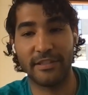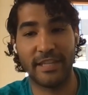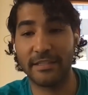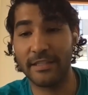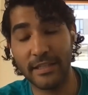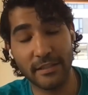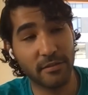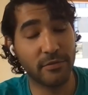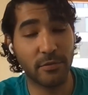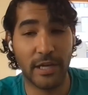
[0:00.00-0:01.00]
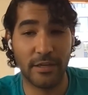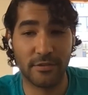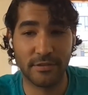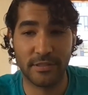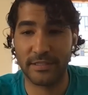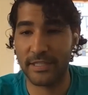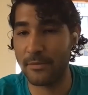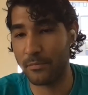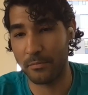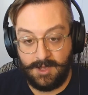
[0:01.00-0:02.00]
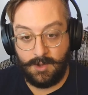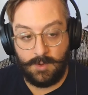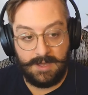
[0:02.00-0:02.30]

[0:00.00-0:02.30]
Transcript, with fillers: tens and tens of locations they signed oh, wow.